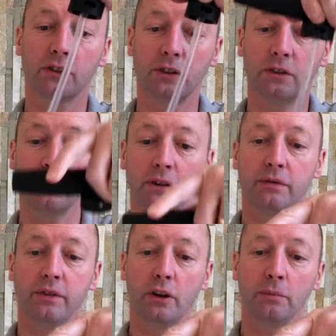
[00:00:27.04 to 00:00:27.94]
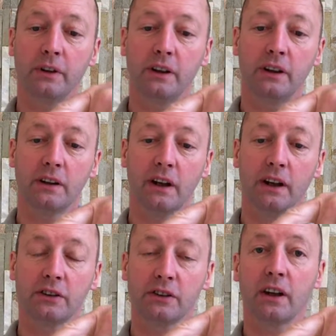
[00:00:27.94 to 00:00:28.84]
you fill up the
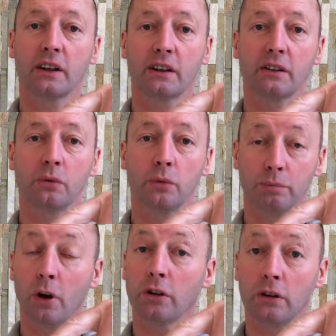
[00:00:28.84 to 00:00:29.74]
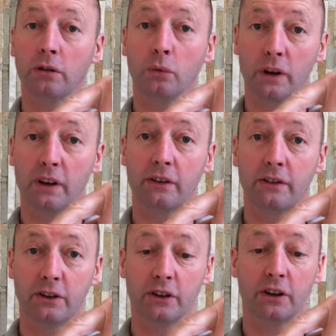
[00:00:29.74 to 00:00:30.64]
tank bottle
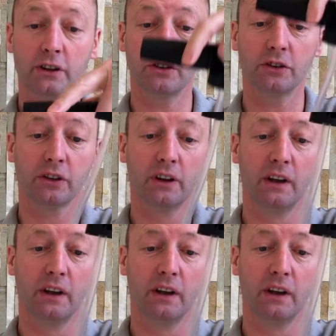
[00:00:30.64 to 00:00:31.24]
with detergent,